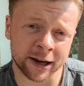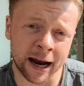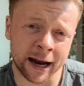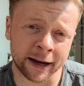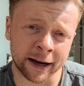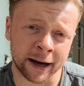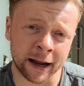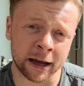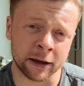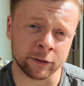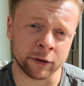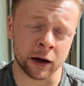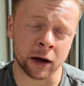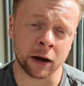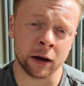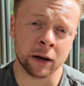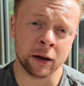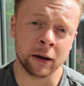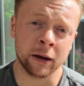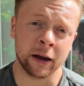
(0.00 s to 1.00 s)

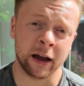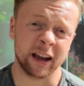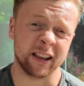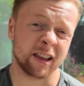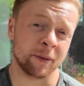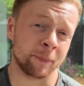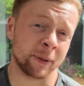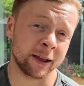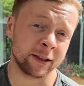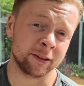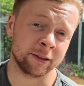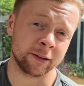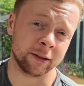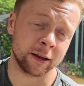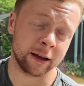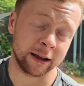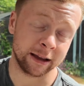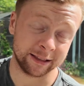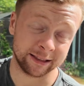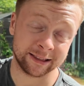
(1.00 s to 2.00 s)
Scandinavia,
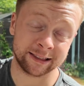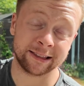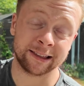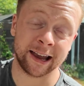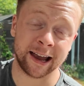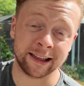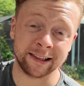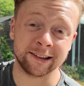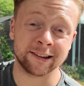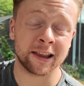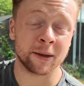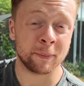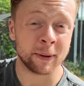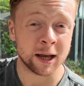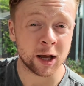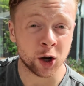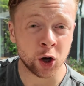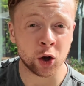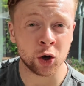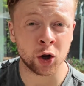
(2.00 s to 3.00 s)
it tends to
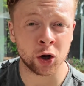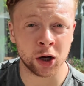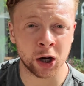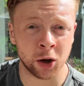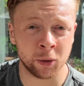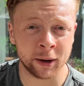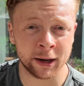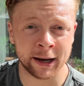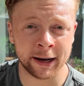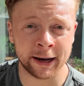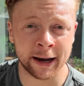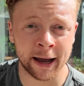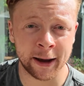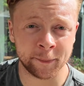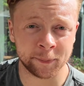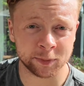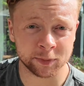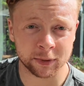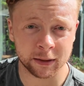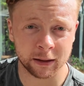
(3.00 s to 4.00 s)
be a lot lower than
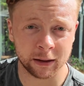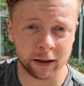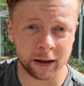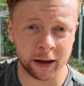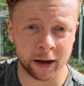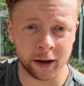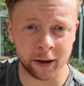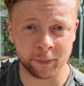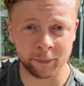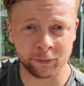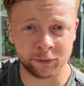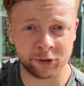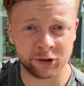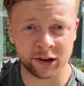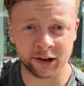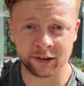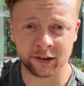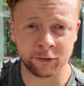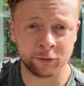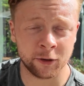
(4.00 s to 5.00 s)
that,
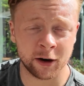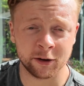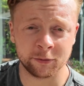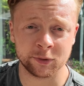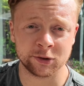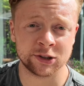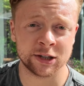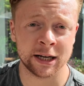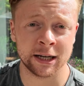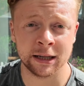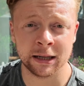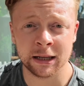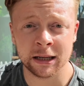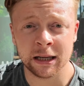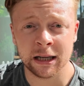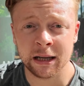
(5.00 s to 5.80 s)
65%.